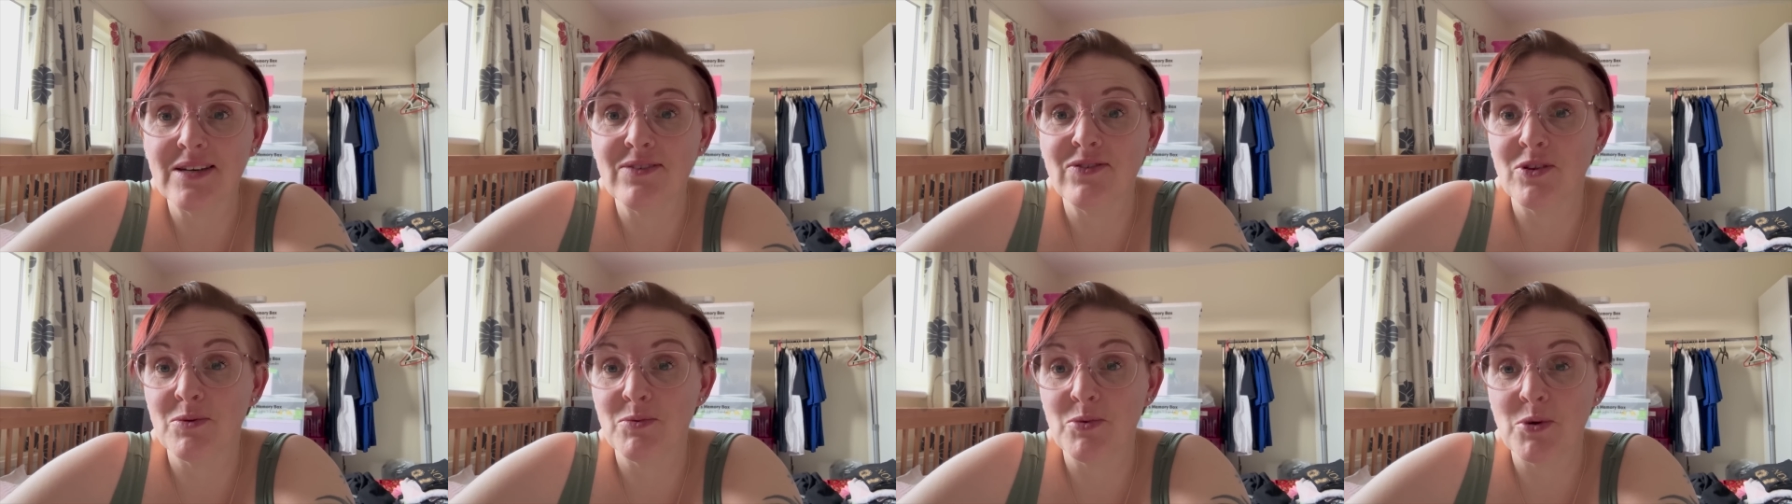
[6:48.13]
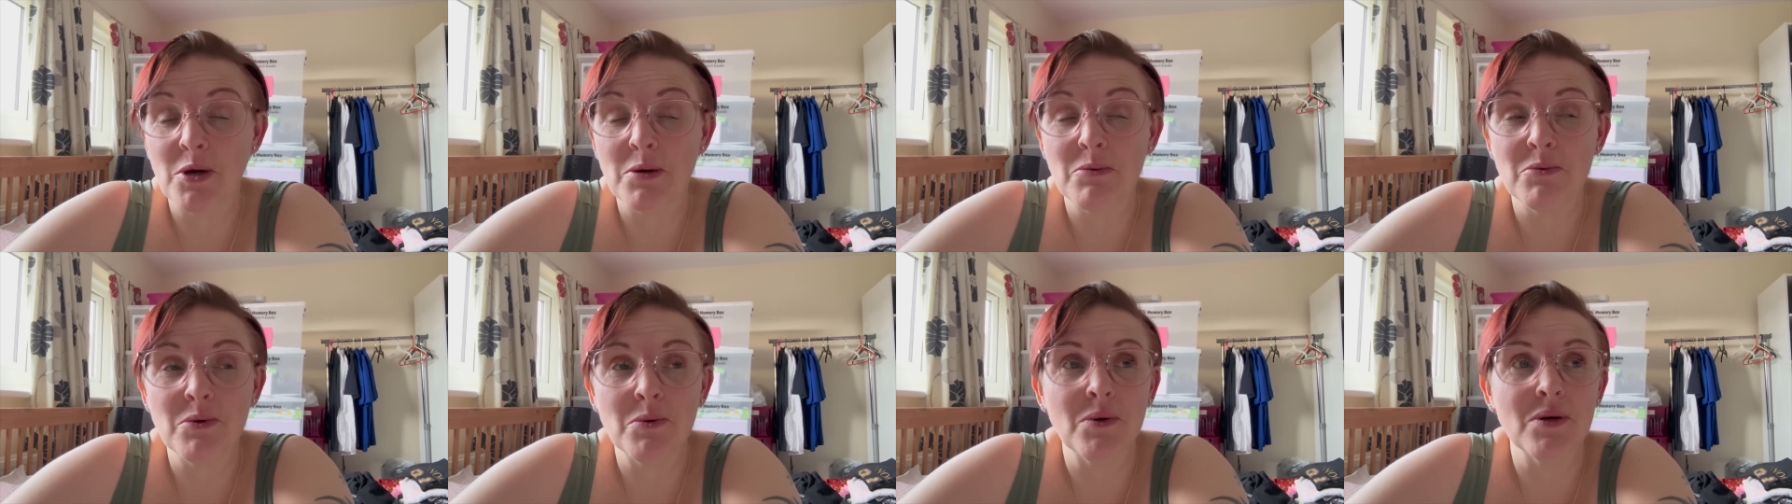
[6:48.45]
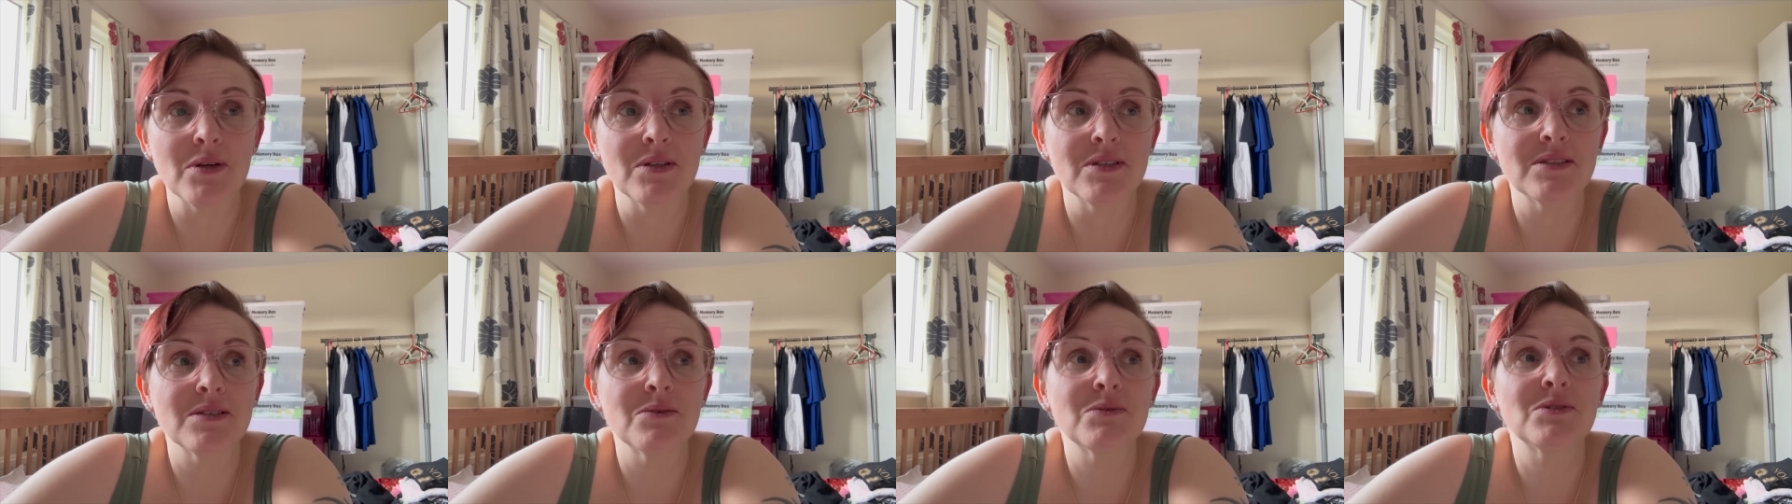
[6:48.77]
for the primary
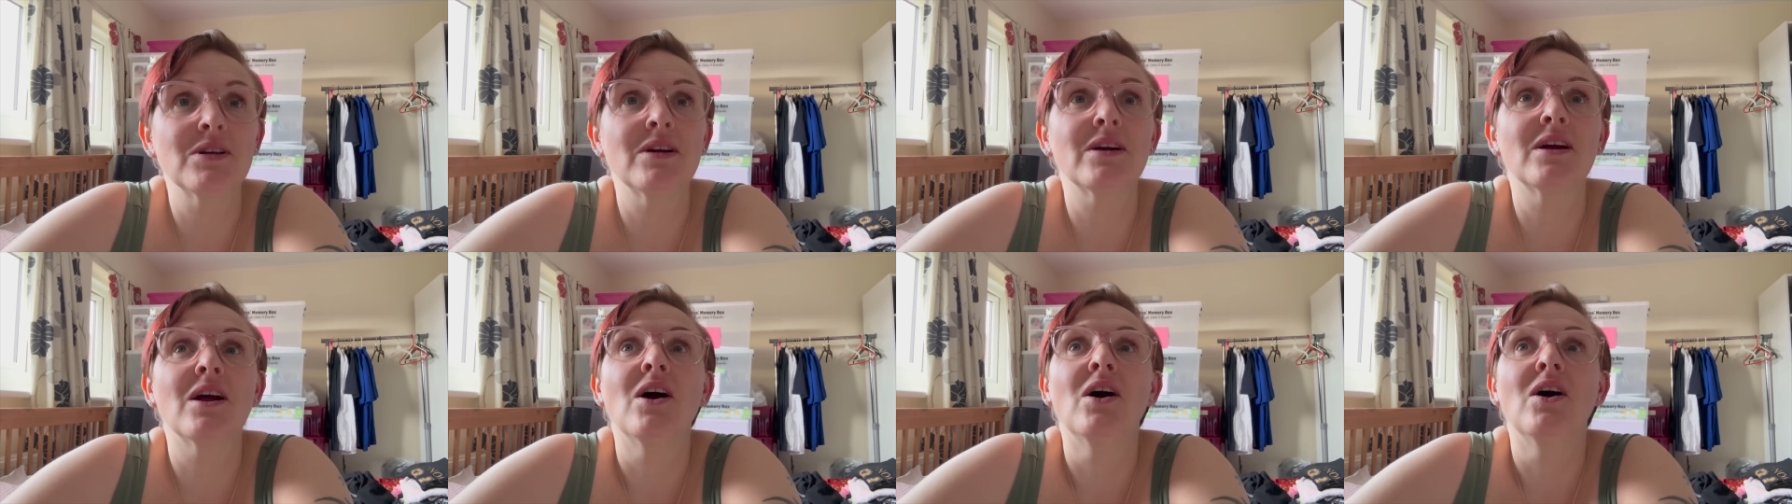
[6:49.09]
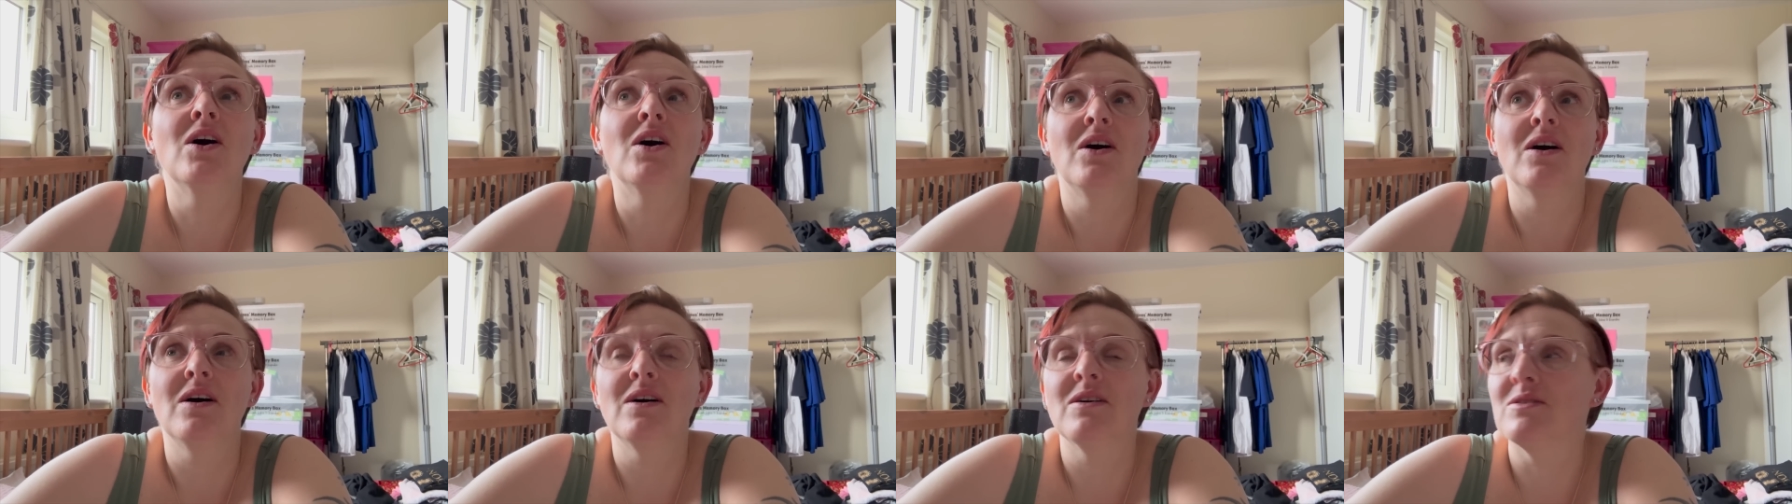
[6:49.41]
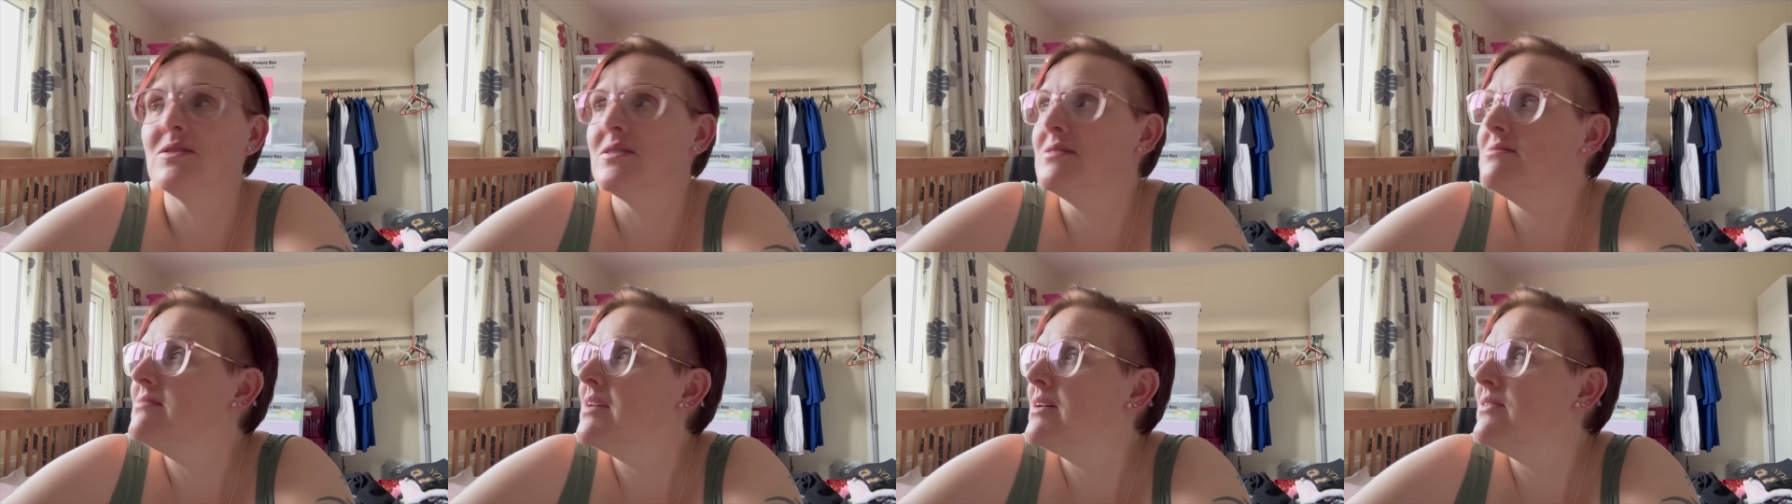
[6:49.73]
ones i was like oh,
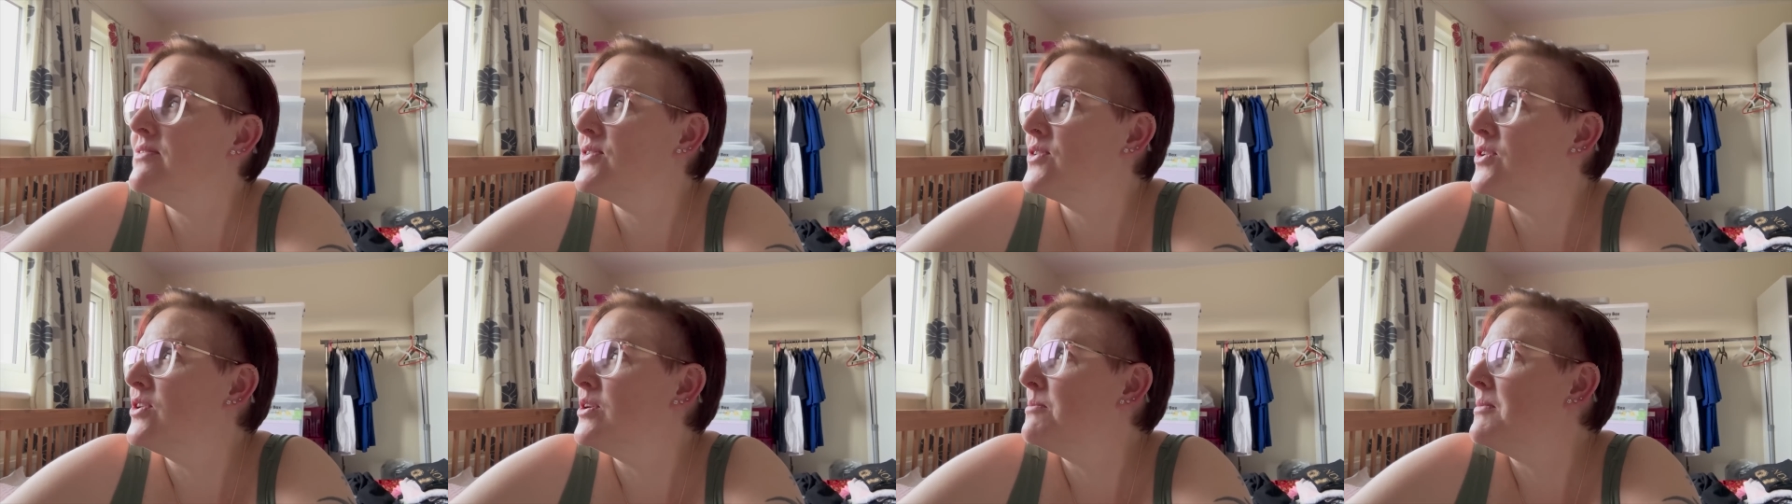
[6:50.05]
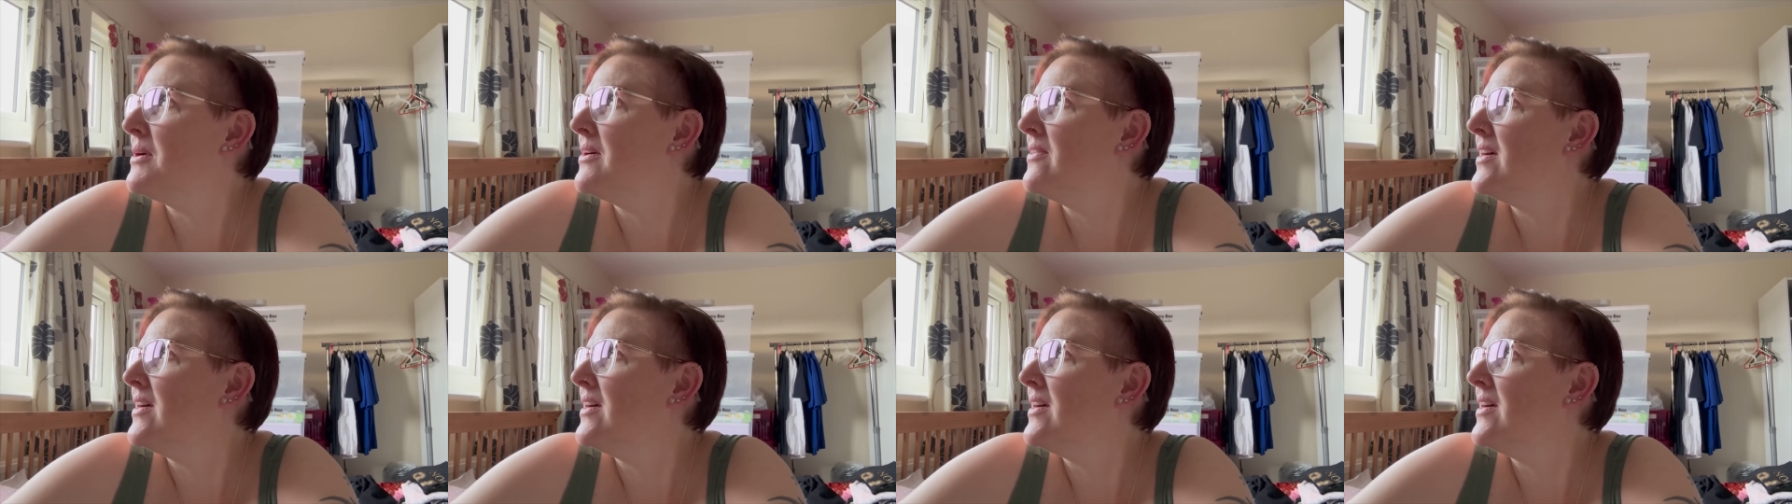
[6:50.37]
i've forgotten about